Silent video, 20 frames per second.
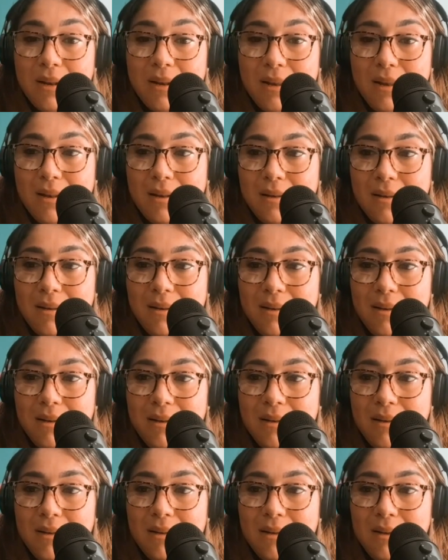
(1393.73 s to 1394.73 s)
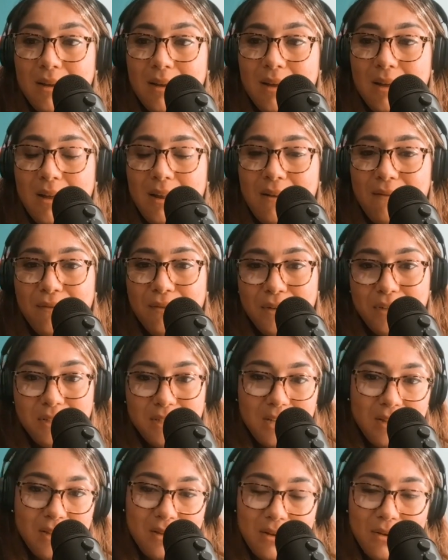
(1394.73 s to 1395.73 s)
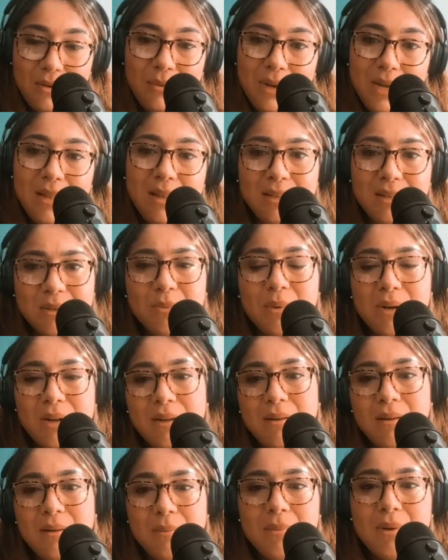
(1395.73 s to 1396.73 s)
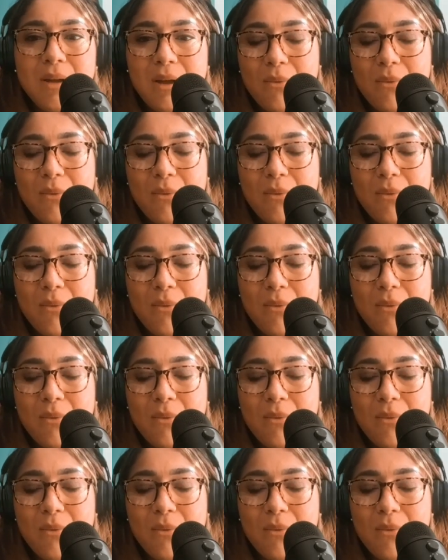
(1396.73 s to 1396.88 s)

And at first I thought, okay, that's what I am.